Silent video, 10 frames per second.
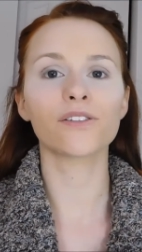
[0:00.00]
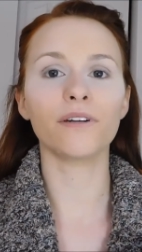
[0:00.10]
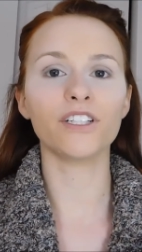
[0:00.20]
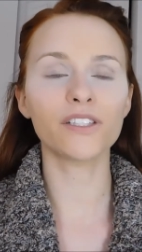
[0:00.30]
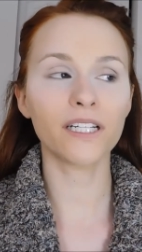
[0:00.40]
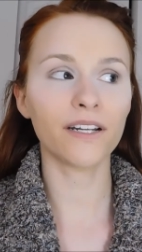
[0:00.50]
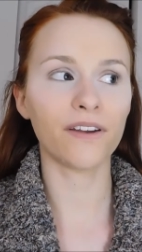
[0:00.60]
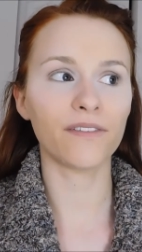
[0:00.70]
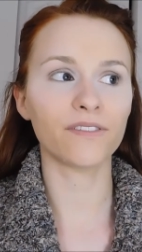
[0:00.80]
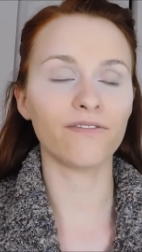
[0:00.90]
so I just kind
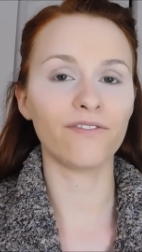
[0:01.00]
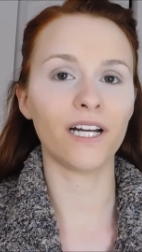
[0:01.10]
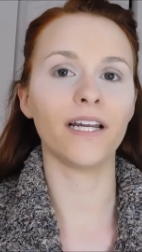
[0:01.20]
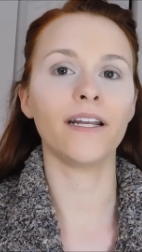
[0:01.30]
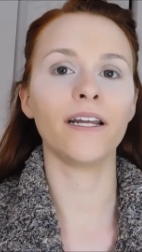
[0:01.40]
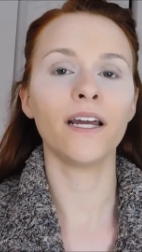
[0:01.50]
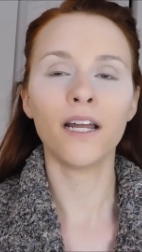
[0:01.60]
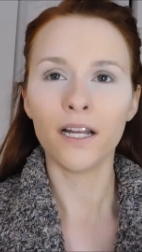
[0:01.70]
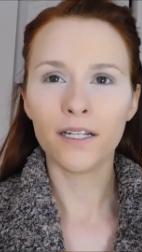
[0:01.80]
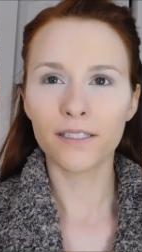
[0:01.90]
of have to find
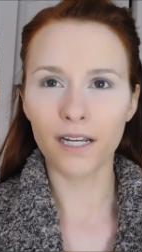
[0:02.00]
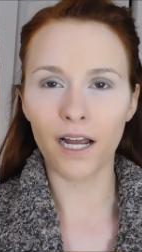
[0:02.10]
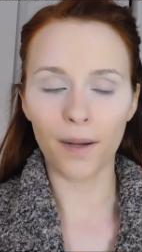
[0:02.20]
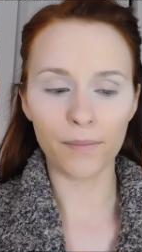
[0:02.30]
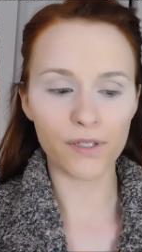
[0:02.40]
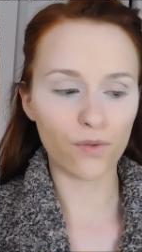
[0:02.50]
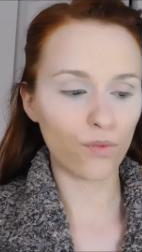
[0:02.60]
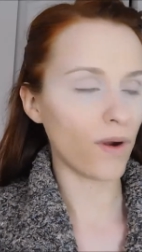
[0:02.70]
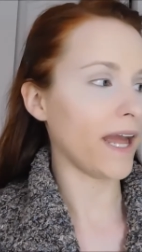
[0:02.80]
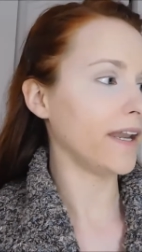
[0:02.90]
times
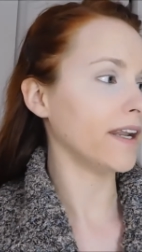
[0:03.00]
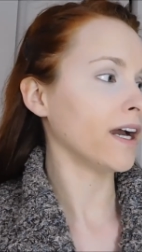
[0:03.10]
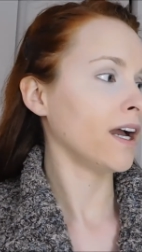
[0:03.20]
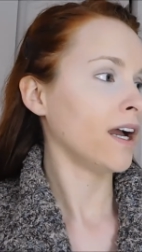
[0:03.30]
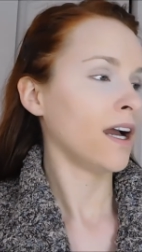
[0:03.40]
when